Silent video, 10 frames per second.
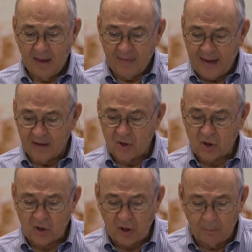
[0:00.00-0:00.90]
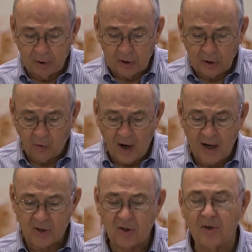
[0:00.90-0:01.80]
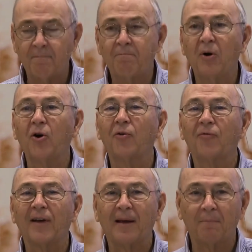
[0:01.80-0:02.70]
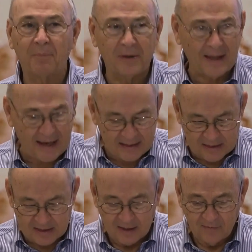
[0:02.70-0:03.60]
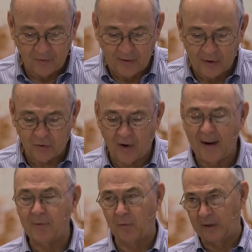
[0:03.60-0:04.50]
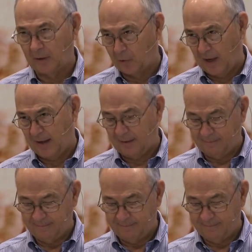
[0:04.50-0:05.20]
They had stumbled across the perfect place for their tribe to relocate.